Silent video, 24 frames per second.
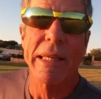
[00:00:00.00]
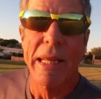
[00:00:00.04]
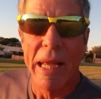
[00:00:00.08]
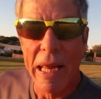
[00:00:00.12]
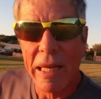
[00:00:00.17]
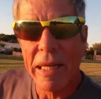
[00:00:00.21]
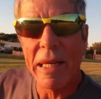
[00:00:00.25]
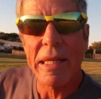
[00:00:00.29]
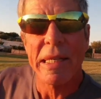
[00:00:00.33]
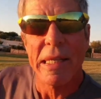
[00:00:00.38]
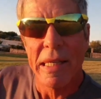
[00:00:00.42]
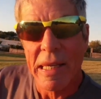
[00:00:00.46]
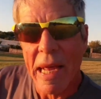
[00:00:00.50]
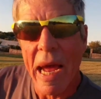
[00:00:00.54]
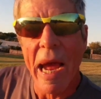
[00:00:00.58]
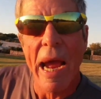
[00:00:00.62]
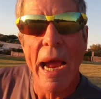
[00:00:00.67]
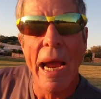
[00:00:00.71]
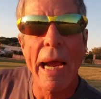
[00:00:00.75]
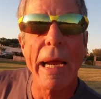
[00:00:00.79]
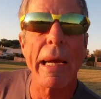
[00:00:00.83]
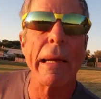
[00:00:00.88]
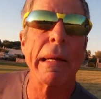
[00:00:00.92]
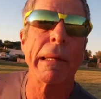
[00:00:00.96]
tend to
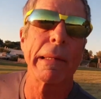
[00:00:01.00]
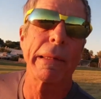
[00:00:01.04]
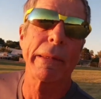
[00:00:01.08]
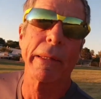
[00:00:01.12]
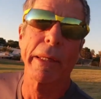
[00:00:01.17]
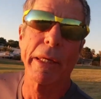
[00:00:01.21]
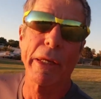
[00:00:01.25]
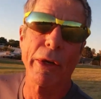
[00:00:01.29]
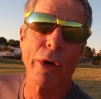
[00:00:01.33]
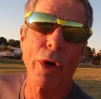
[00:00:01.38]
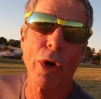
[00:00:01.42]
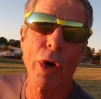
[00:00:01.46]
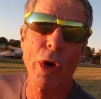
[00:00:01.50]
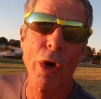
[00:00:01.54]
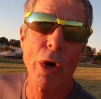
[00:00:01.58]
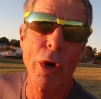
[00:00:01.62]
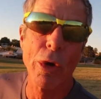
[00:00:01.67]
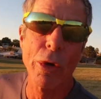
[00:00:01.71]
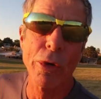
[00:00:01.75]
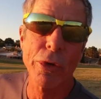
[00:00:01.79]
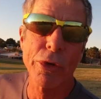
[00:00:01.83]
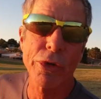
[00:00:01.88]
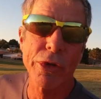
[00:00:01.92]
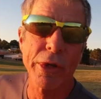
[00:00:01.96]
stay in
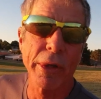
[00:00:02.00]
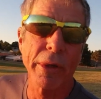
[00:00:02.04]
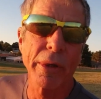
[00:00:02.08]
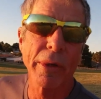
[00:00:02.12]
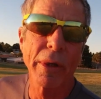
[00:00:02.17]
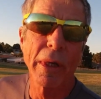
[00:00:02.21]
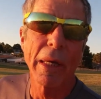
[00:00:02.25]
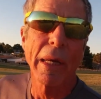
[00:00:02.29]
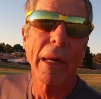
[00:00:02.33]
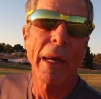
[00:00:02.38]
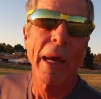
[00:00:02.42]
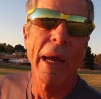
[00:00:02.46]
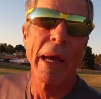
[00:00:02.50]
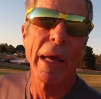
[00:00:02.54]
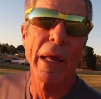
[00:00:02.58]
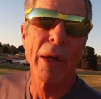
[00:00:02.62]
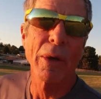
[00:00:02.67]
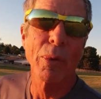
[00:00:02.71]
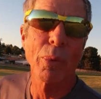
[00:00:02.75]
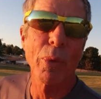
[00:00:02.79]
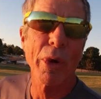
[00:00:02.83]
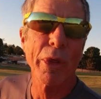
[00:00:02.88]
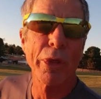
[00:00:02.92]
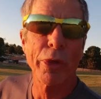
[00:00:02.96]
herds
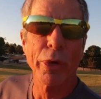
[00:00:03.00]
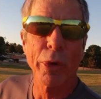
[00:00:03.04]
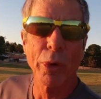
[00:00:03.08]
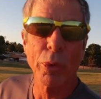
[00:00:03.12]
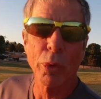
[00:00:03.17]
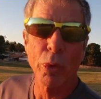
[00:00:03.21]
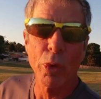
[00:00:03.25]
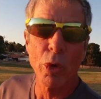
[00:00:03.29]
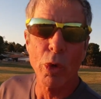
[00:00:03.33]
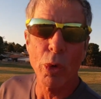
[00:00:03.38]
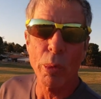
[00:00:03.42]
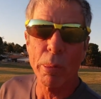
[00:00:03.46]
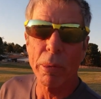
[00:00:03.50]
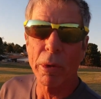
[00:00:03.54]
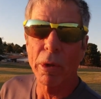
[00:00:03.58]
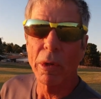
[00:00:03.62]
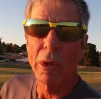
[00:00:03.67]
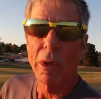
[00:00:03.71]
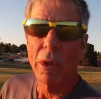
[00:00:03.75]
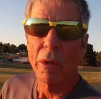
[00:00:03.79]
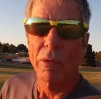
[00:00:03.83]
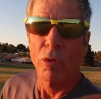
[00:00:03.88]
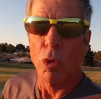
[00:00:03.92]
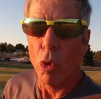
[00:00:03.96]
and with the group.
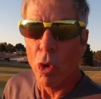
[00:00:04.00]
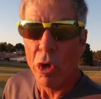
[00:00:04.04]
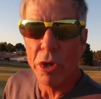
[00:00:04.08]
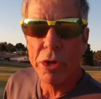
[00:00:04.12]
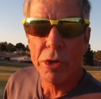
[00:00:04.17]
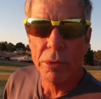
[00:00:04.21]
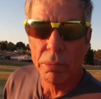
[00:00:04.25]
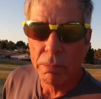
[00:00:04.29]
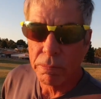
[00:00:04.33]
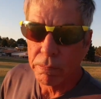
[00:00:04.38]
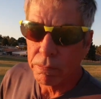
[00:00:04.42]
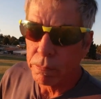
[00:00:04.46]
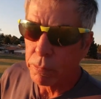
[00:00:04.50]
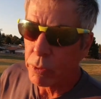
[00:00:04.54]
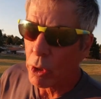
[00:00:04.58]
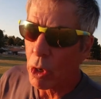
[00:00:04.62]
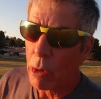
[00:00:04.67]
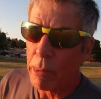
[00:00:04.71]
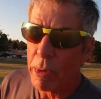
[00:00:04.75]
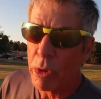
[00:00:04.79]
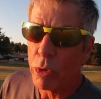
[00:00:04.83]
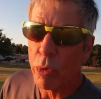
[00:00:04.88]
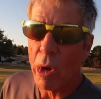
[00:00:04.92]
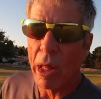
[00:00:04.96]
Of course, the
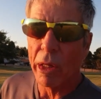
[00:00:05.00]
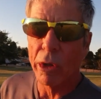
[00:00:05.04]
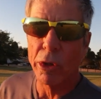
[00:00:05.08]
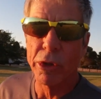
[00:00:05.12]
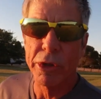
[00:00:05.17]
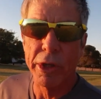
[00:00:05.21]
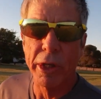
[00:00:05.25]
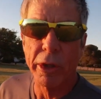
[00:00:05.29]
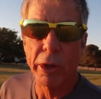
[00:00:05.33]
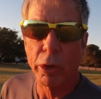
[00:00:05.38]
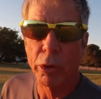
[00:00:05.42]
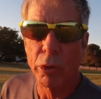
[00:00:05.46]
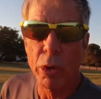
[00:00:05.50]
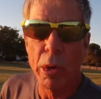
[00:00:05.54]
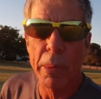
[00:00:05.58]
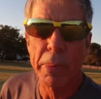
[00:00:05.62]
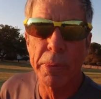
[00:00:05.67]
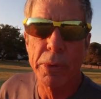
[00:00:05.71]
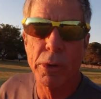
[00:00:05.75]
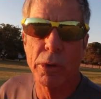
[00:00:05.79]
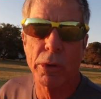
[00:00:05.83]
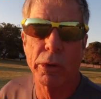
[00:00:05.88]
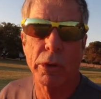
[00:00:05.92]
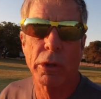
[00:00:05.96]
urban dwellers and the
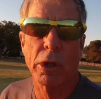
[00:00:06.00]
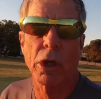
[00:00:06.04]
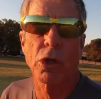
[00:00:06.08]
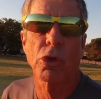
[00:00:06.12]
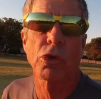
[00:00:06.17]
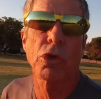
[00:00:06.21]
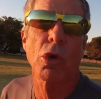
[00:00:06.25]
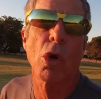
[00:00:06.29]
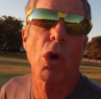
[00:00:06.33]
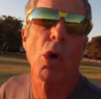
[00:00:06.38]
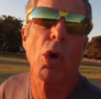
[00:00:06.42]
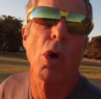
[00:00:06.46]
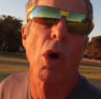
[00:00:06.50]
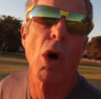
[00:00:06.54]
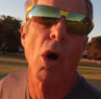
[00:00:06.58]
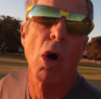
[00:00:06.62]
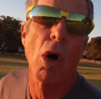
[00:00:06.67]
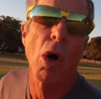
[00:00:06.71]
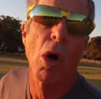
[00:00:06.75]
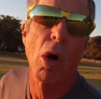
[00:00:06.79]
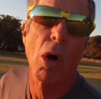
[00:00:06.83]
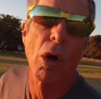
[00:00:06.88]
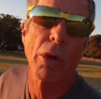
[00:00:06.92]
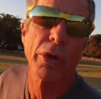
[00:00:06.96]
groups control
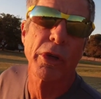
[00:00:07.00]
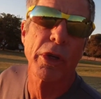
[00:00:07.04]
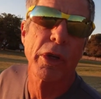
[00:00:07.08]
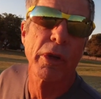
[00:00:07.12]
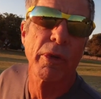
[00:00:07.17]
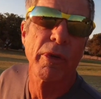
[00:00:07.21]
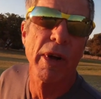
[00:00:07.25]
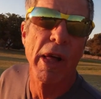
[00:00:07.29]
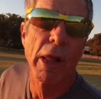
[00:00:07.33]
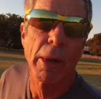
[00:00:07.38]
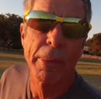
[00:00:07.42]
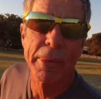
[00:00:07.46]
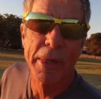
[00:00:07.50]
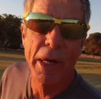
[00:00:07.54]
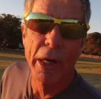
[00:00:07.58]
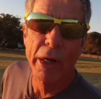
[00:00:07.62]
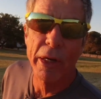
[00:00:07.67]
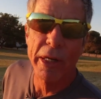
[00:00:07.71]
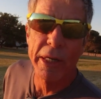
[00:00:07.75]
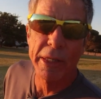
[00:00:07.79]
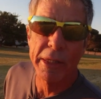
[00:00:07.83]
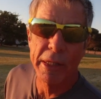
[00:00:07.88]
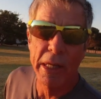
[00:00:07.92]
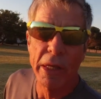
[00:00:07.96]
all the developed
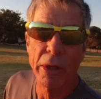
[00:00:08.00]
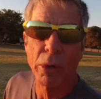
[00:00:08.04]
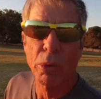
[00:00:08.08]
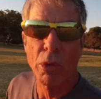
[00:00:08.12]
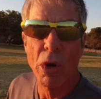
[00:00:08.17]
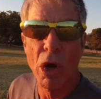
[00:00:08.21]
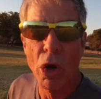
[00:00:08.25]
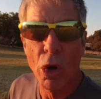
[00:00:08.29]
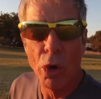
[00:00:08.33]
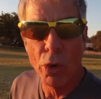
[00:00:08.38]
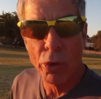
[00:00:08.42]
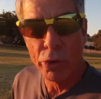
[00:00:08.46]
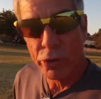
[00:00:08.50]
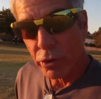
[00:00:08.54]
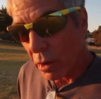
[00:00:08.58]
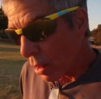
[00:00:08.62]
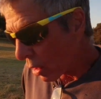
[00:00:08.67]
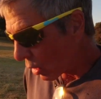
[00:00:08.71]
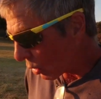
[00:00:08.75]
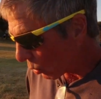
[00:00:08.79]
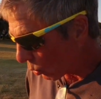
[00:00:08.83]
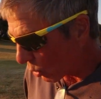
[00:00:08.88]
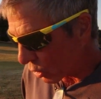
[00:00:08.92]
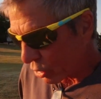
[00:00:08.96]
areas and the roads,
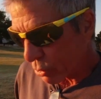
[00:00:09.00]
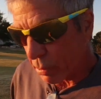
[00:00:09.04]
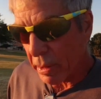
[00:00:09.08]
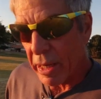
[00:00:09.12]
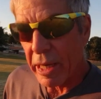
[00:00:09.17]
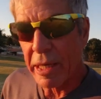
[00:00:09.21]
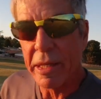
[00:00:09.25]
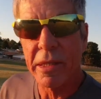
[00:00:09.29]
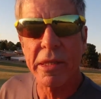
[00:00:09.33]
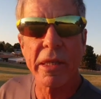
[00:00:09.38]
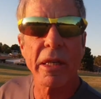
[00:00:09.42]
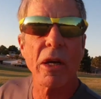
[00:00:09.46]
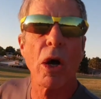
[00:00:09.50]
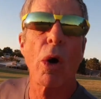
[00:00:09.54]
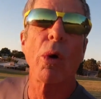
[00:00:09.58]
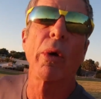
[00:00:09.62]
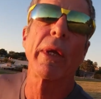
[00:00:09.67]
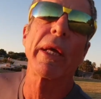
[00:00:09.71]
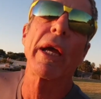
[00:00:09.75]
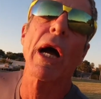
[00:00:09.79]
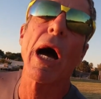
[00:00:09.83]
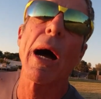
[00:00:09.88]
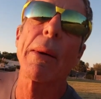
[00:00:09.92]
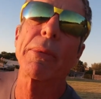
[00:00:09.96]
which means the
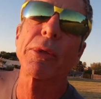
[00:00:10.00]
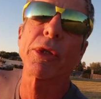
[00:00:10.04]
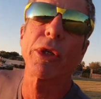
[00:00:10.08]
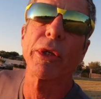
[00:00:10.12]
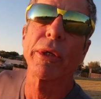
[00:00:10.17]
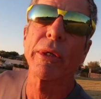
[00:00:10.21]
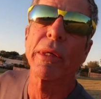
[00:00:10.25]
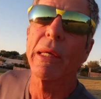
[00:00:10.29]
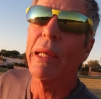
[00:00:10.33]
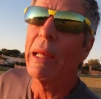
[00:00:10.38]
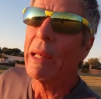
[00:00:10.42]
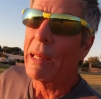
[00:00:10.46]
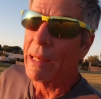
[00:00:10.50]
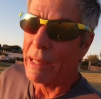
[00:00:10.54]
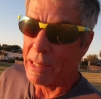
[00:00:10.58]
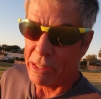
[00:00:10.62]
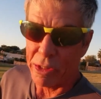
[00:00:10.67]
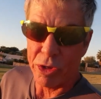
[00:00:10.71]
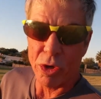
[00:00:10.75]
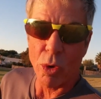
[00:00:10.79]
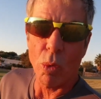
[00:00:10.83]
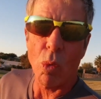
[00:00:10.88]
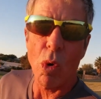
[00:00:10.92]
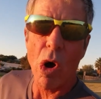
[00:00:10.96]
only option
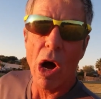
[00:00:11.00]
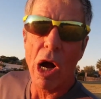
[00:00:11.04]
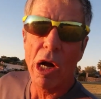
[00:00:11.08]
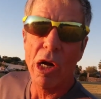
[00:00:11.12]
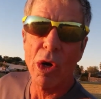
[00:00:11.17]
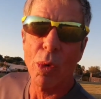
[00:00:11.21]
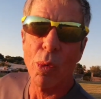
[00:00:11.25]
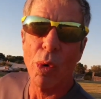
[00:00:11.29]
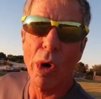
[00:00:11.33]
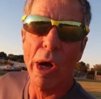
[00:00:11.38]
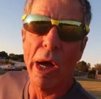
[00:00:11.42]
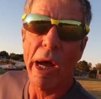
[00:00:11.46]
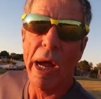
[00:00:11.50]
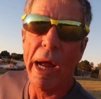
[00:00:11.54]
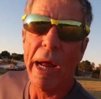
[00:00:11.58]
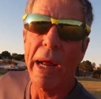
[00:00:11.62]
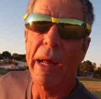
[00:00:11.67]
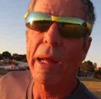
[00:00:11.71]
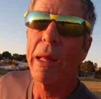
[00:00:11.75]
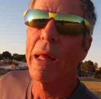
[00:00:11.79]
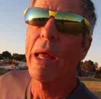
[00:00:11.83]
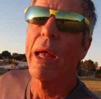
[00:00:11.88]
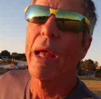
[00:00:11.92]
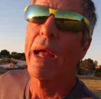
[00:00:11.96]
is to walk
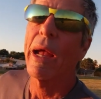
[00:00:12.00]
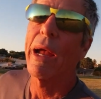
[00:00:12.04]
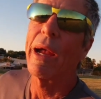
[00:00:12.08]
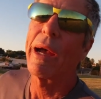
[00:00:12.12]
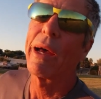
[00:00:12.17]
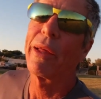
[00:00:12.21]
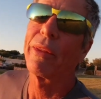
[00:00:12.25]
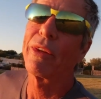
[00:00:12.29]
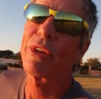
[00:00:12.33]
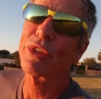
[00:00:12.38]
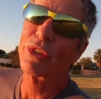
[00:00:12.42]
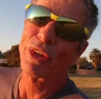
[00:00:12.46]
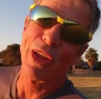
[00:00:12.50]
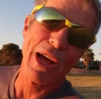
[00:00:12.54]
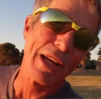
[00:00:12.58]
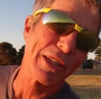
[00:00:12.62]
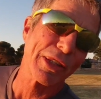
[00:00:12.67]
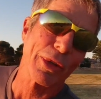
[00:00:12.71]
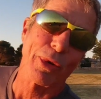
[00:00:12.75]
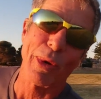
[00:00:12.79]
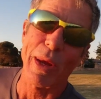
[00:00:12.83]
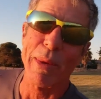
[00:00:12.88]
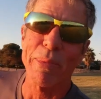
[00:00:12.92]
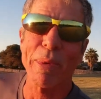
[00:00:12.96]
away. And there's
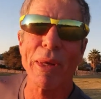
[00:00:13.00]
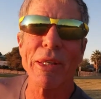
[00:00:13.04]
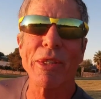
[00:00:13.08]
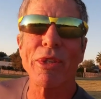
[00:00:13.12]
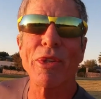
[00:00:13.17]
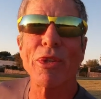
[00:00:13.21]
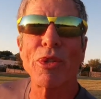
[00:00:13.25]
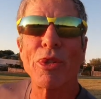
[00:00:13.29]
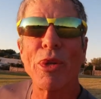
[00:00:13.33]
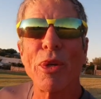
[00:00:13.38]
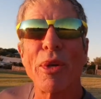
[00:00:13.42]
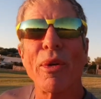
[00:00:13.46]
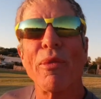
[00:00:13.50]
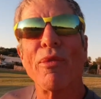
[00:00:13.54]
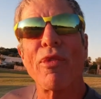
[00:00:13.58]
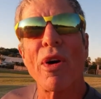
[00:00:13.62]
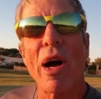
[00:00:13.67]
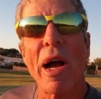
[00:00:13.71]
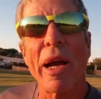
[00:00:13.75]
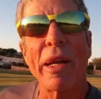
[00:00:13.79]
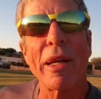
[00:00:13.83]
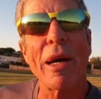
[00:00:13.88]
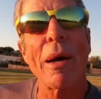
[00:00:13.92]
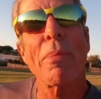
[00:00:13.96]
lots of great places you can
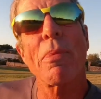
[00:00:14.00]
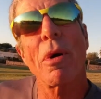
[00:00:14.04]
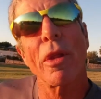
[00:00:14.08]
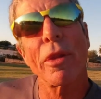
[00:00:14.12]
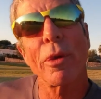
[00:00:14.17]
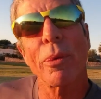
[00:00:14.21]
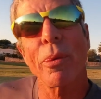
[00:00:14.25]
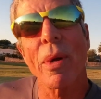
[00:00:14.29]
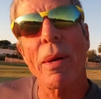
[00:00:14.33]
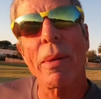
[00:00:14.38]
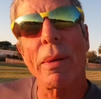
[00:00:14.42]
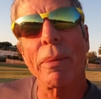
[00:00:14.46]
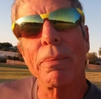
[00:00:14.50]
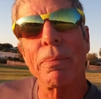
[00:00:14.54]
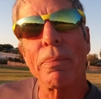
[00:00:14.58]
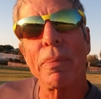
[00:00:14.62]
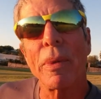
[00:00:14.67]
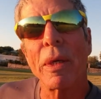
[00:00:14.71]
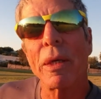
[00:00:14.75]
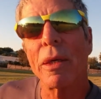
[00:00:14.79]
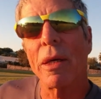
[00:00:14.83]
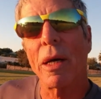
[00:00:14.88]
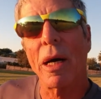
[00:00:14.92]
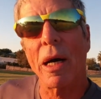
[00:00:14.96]
find up on the rim